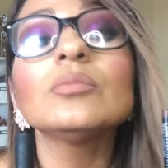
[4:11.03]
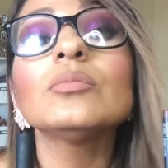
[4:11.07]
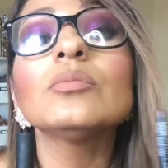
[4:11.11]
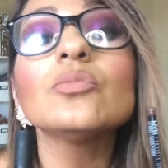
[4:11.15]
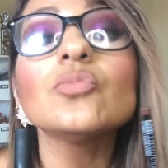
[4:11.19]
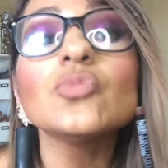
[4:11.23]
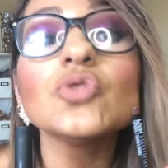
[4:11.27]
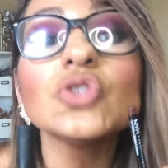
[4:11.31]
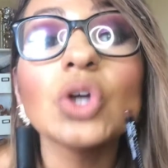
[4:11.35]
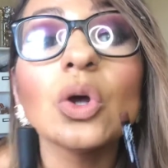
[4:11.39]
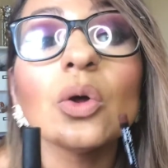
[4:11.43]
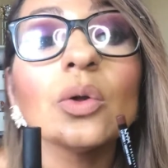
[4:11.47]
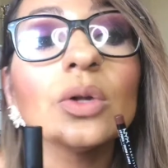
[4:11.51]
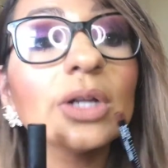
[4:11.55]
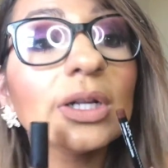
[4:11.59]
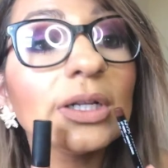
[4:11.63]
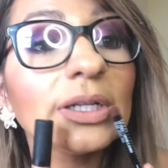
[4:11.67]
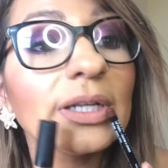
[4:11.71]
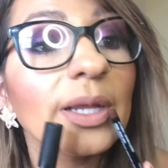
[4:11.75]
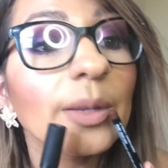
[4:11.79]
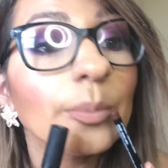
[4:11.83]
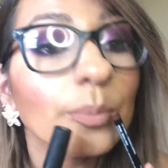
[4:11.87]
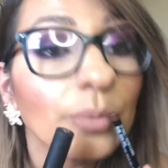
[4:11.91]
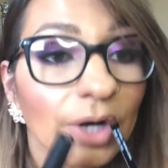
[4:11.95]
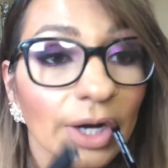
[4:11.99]
Cholo
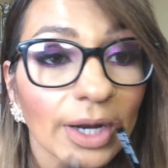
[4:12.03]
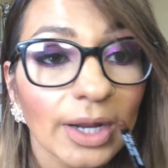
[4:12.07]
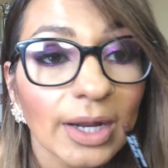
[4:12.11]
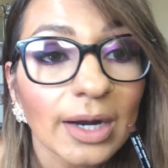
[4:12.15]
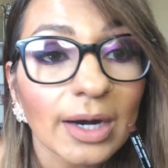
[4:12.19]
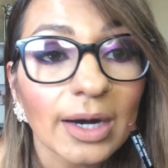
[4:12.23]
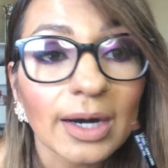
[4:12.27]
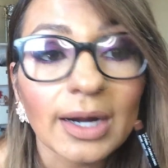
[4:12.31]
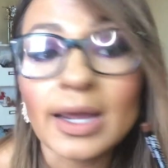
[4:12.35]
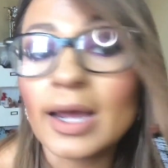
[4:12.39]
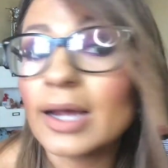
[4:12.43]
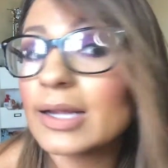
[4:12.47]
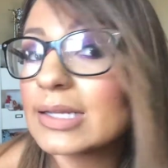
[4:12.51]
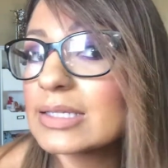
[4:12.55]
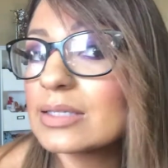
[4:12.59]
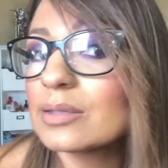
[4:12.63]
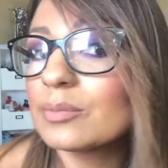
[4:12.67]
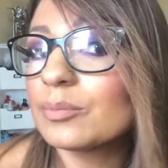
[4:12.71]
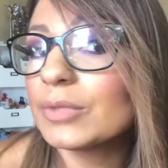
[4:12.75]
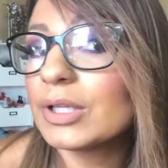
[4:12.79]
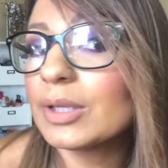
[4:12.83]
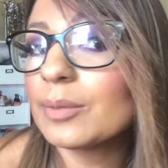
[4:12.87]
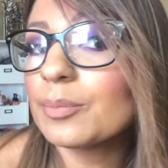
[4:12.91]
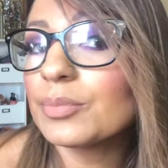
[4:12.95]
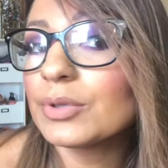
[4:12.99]
lip right here. I got some
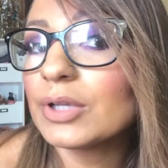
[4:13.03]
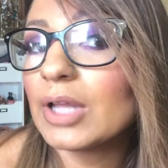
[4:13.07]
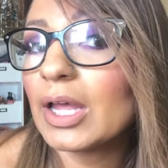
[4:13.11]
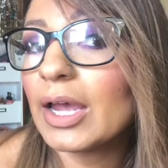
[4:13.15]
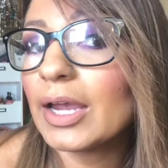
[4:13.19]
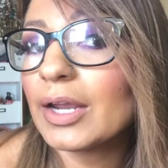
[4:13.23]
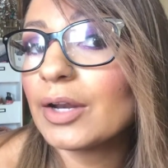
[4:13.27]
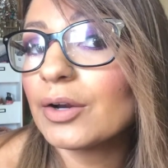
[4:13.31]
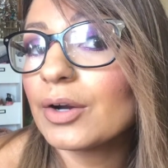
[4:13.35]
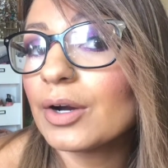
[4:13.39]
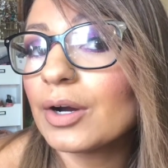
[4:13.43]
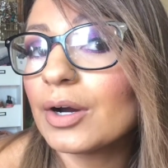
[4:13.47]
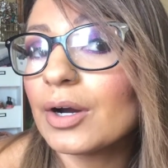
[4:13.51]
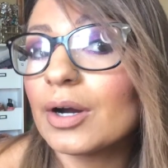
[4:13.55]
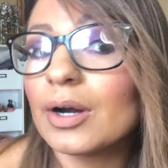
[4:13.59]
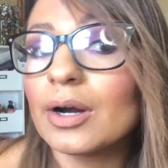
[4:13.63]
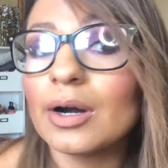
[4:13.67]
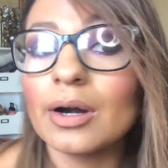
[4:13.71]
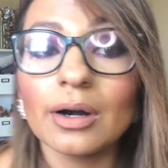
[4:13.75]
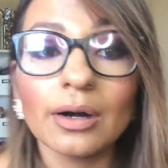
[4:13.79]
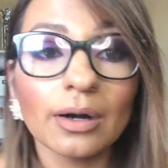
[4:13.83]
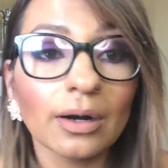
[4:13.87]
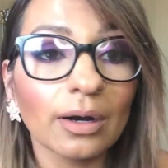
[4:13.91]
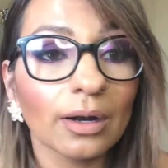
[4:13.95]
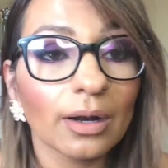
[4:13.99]
lip
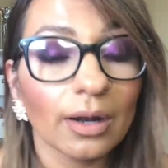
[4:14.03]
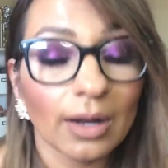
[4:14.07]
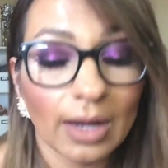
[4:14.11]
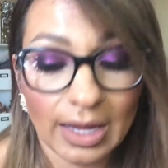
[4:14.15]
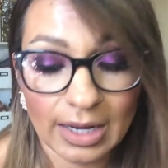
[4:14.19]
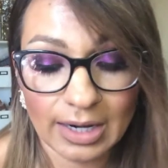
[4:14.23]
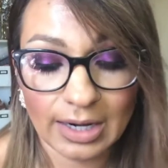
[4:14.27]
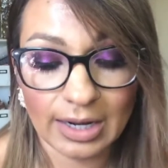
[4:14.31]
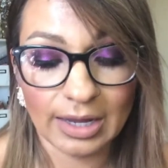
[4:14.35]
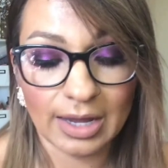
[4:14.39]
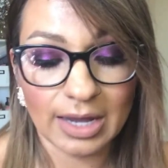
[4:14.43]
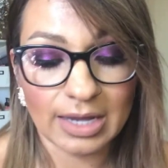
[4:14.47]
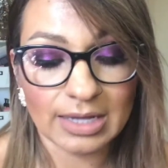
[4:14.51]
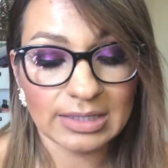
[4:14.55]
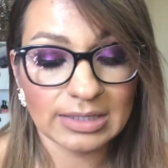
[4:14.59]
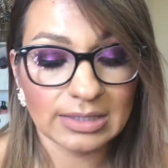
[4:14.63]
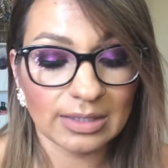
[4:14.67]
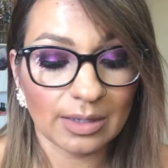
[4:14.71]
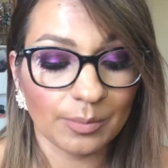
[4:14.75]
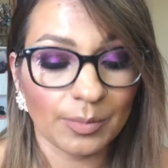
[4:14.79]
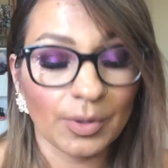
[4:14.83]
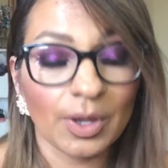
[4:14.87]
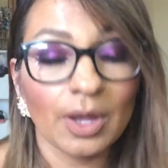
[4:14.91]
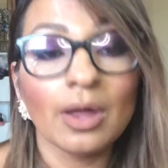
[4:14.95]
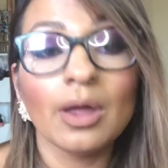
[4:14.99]
liner, and I got some
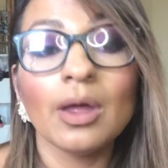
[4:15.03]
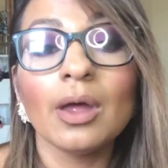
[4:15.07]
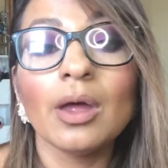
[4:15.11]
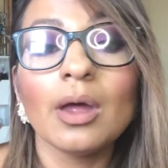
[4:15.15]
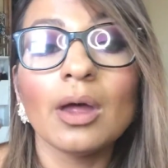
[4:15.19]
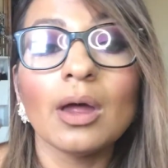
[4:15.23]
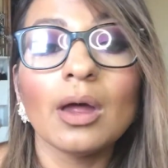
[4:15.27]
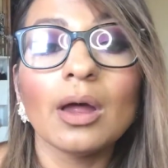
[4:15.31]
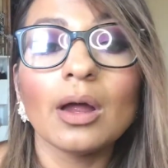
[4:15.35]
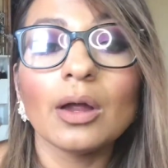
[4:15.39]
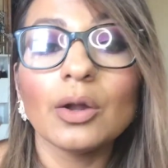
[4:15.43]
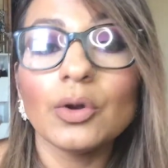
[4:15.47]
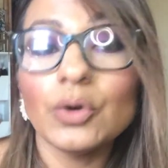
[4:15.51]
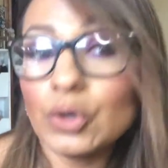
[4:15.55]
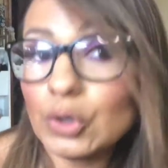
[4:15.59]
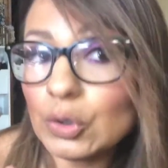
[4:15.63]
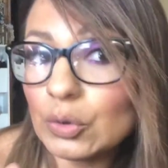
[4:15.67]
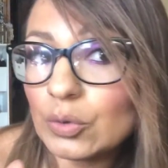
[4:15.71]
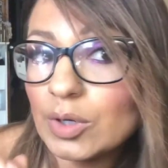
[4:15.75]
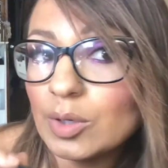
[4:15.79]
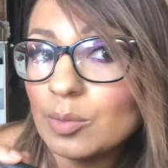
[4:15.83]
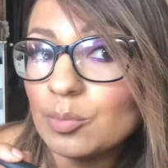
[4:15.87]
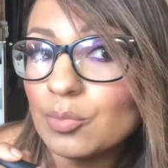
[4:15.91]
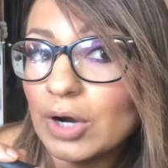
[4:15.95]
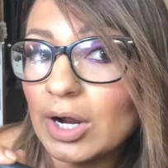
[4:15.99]

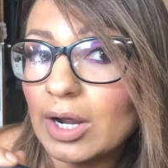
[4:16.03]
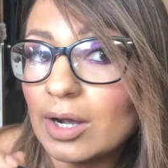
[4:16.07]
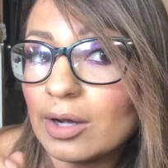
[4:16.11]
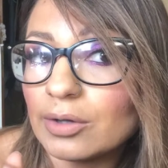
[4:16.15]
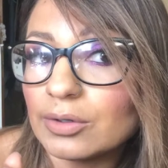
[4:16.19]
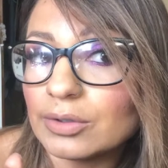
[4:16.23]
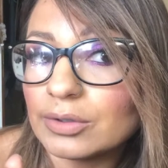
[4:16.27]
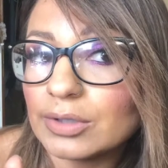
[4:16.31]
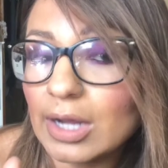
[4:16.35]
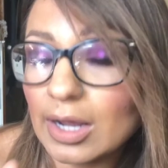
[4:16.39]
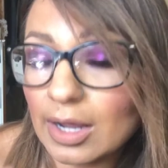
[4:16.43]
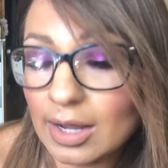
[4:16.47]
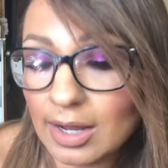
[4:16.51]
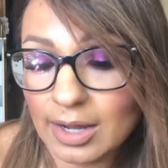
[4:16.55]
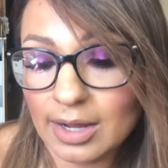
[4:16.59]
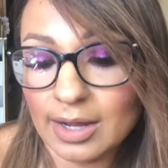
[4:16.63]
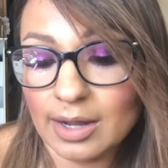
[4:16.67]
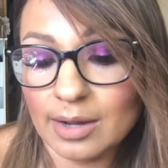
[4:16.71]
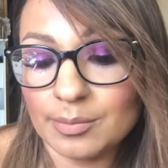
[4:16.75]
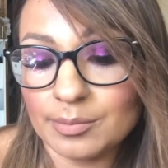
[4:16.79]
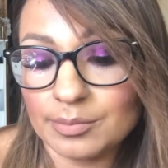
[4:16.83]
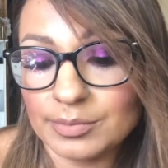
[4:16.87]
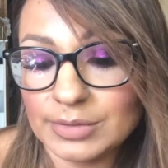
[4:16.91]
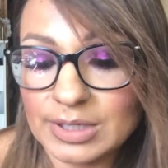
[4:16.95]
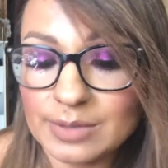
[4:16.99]
nudie brown
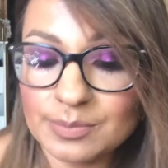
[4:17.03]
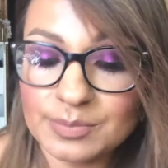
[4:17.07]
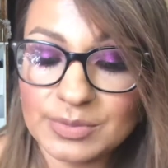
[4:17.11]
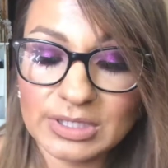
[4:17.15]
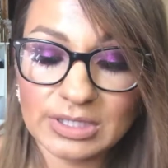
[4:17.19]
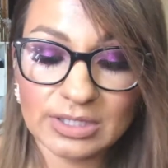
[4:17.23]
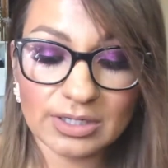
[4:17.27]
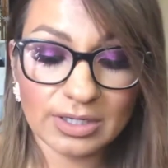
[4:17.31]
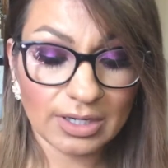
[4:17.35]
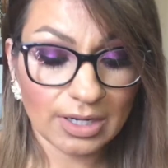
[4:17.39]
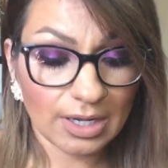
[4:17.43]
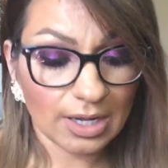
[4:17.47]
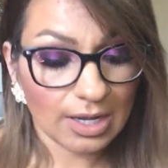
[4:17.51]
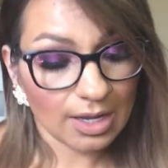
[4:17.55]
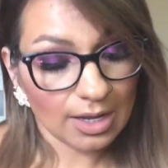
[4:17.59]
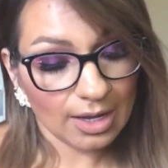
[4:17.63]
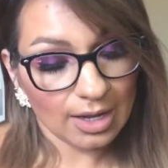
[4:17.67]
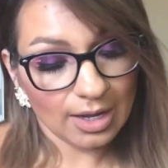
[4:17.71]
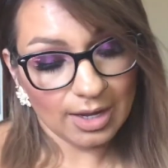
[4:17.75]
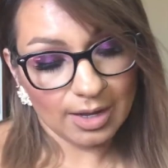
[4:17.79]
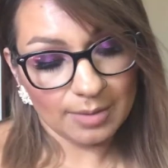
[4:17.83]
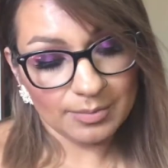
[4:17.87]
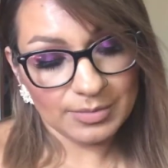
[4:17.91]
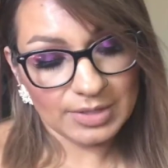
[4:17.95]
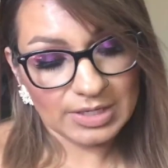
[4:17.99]
lipstick.
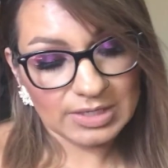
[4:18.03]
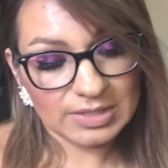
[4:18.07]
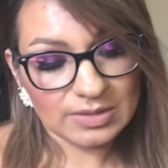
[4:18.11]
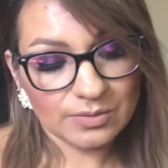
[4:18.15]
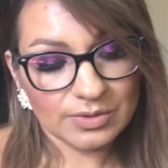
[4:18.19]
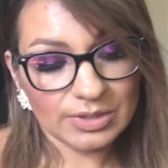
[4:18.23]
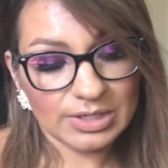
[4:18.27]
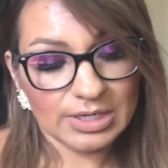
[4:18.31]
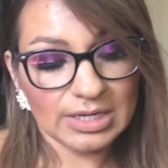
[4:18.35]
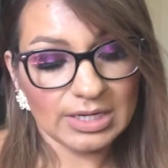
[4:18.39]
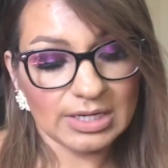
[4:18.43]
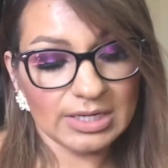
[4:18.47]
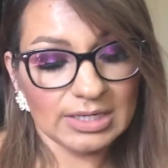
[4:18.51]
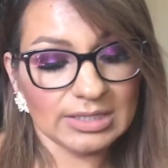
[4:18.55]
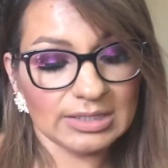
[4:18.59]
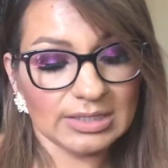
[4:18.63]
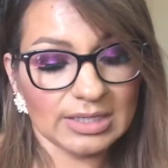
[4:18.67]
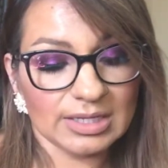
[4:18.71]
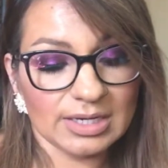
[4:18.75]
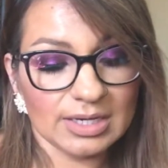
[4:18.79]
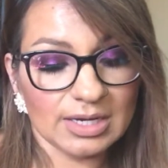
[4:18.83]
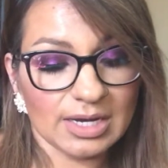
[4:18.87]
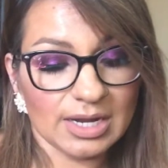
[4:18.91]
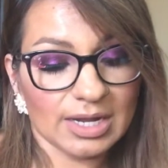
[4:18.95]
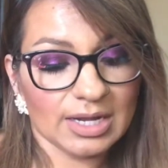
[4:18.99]
This one is the
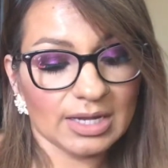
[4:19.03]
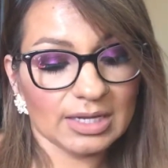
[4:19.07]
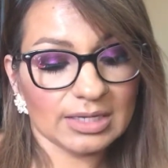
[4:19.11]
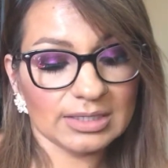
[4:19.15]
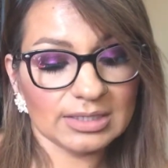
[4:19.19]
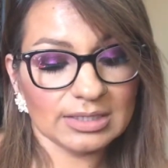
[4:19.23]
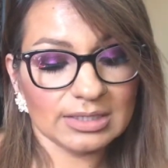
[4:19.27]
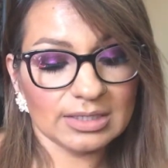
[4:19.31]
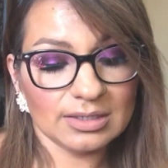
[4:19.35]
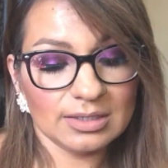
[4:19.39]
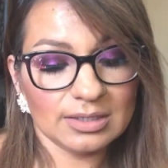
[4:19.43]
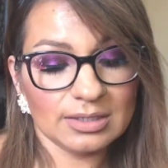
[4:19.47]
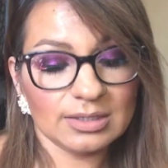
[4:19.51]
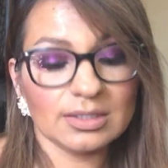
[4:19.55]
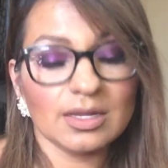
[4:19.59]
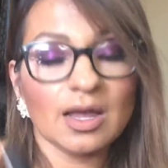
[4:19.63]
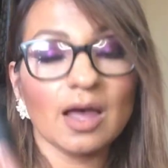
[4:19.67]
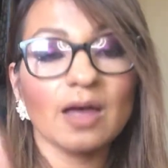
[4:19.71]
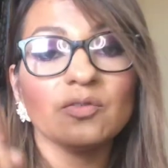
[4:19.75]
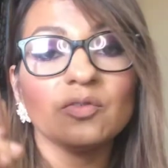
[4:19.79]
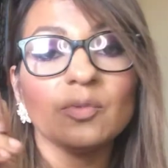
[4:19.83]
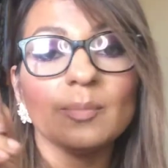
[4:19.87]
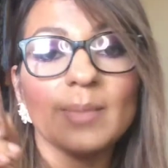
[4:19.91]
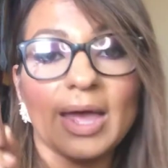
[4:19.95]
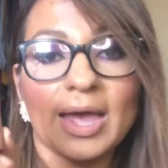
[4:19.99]
NYX Soft
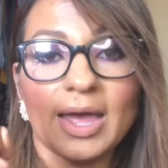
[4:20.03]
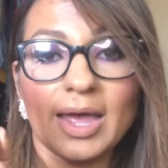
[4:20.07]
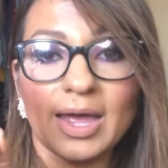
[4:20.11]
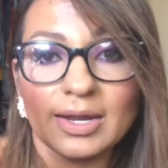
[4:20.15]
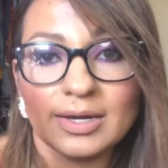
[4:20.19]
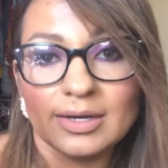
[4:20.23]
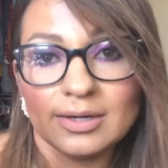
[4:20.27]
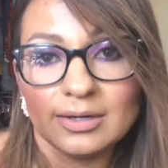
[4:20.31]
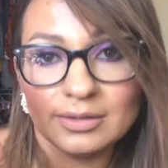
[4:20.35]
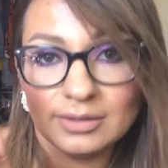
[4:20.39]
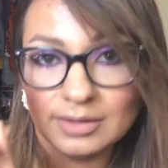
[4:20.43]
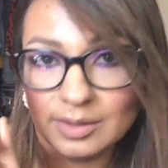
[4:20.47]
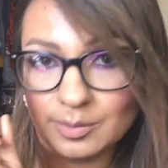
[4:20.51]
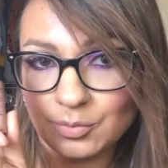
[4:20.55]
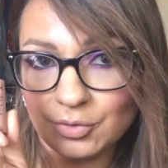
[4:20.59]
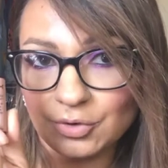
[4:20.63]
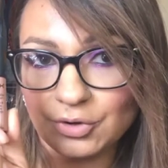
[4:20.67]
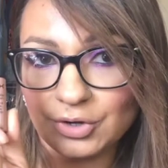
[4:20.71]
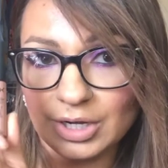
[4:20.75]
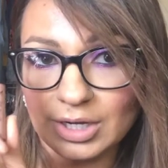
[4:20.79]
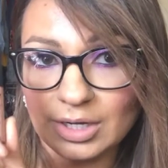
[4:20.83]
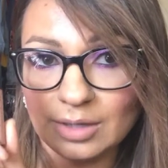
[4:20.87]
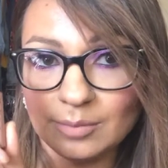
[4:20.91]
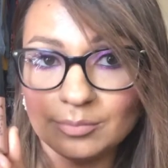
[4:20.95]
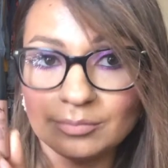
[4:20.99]
Matte Lip
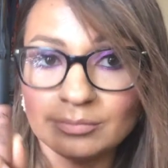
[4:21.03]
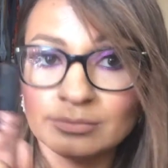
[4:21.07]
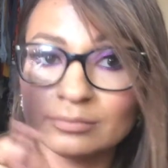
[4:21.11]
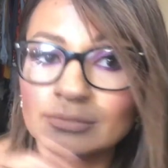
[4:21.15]
Cream.